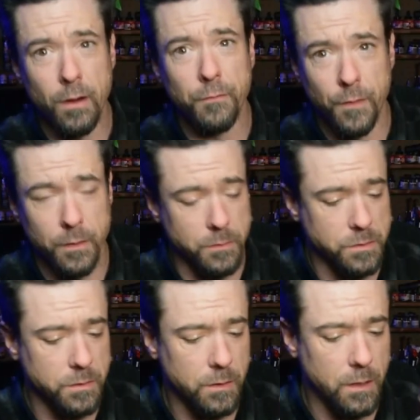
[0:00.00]

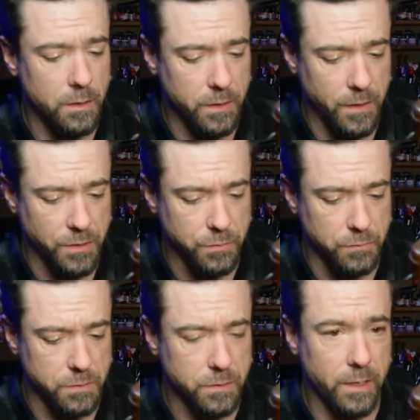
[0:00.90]
grandfather's
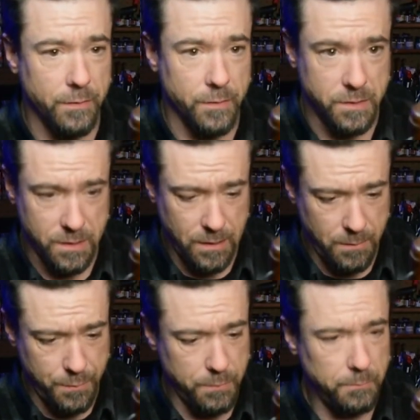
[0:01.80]
initials in the
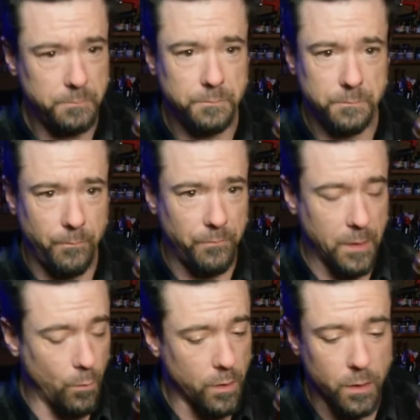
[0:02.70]
top,
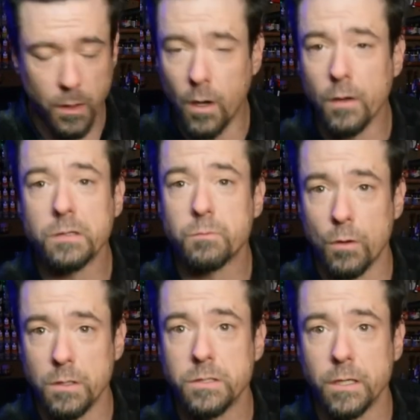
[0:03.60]
and we're gonna call this
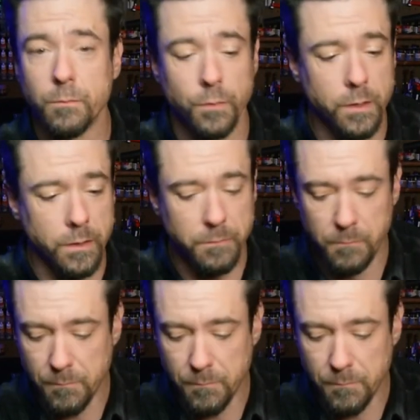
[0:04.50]
project completed.